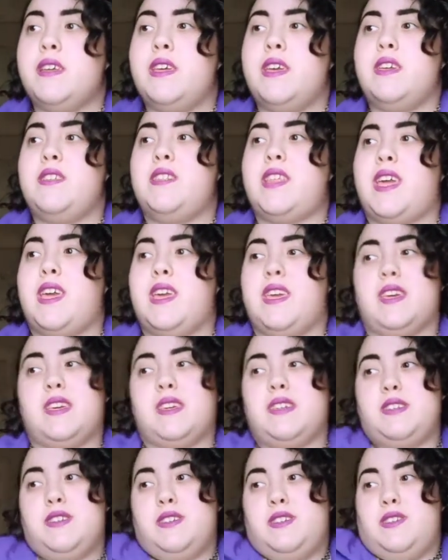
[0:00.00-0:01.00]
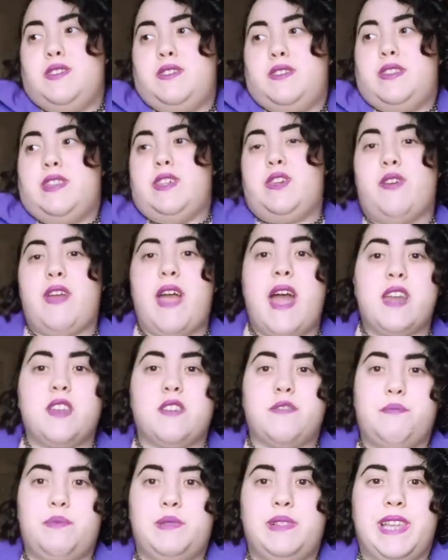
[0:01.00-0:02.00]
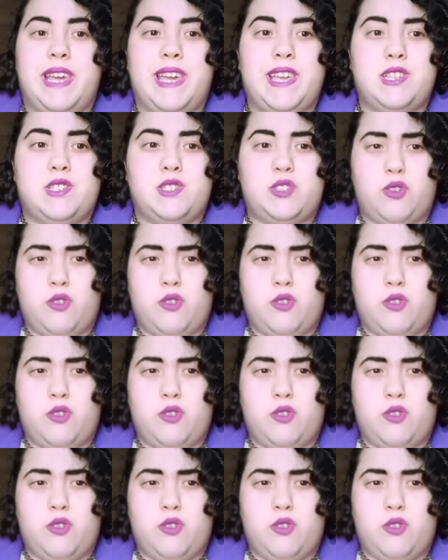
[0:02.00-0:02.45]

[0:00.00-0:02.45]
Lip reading: and like you're out of place,